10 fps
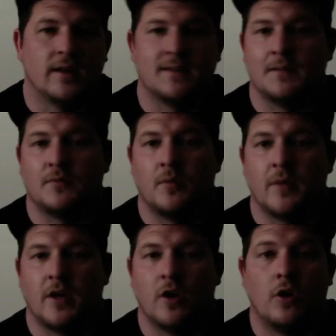tips for
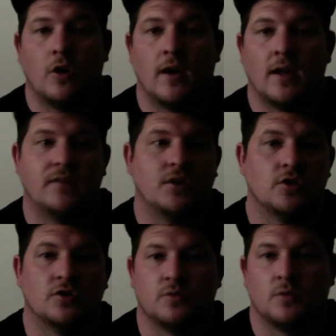me or any
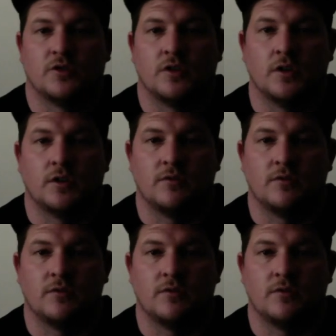videos you want to